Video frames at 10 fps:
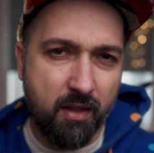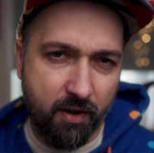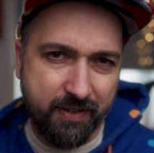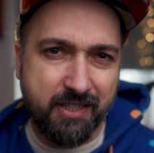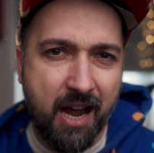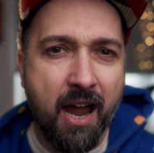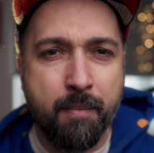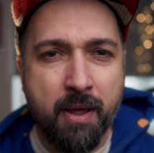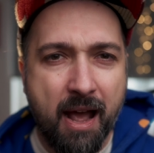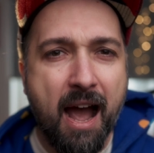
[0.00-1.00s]
of a
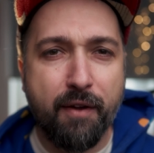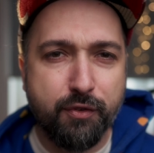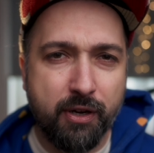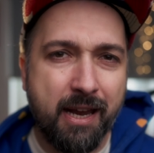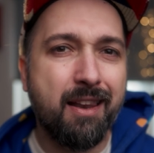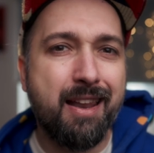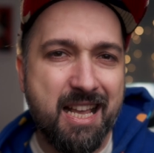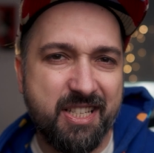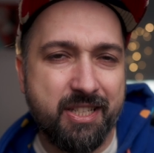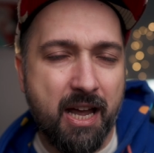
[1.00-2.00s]
time after I
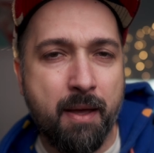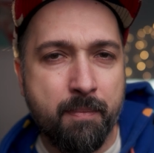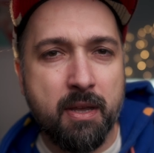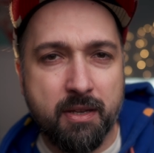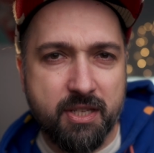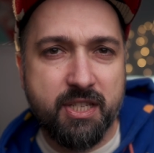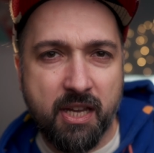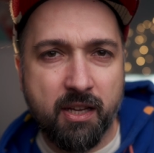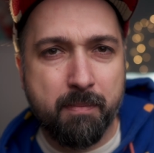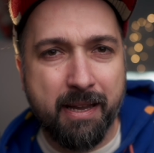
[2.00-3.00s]
last time
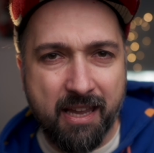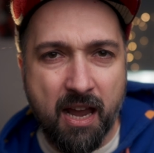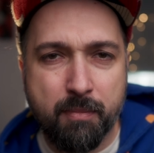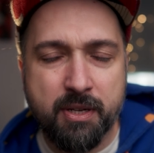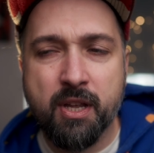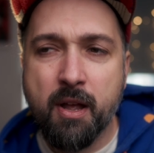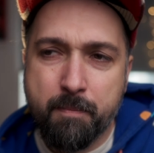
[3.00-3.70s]
synced my cameras,